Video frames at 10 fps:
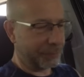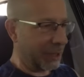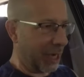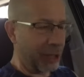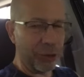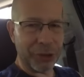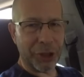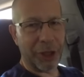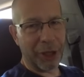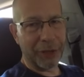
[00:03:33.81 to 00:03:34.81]
I used to
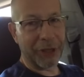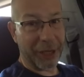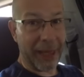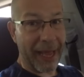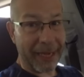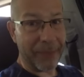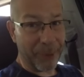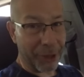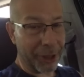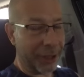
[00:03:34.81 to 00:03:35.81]
call it the Gladi
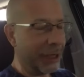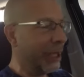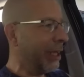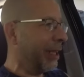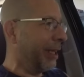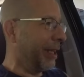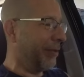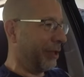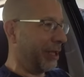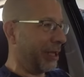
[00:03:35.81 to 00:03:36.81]
bar.
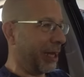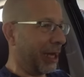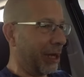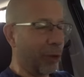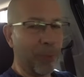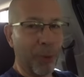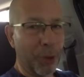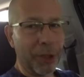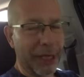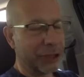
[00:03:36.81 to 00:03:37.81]
In the or
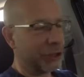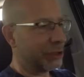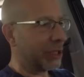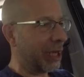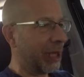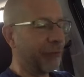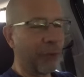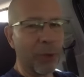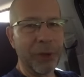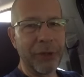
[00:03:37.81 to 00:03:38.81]
board, I should say,
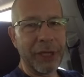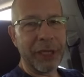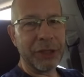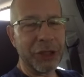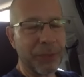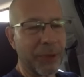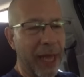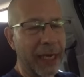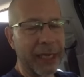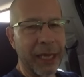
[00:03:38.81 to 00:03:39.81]
for the Jeep
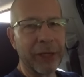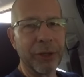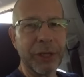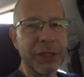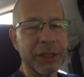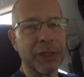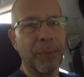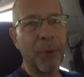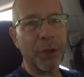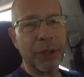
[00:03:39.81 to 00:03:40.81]
Gladiator, and it's the
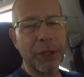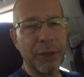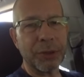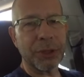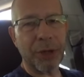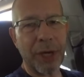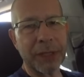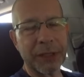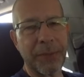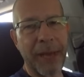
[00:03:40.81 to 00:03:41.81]
board that goes
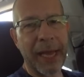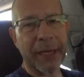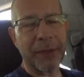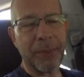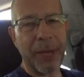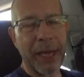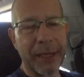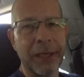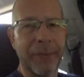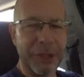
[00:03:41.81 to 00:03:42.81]
across the back of the
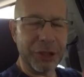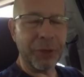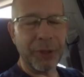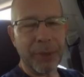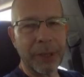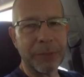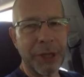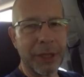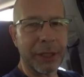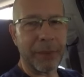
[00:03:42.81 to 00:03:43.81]
bed. Let me show you what I'm
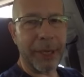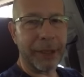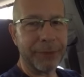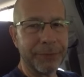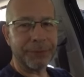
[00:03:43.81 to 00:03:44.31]
talking about.